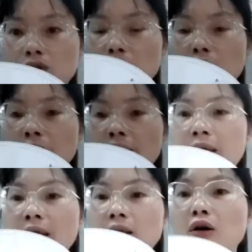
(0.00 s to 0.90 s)
so
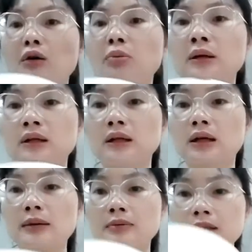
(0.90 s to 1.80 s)
we can open the
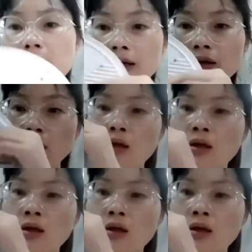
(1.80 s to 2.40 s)
cup side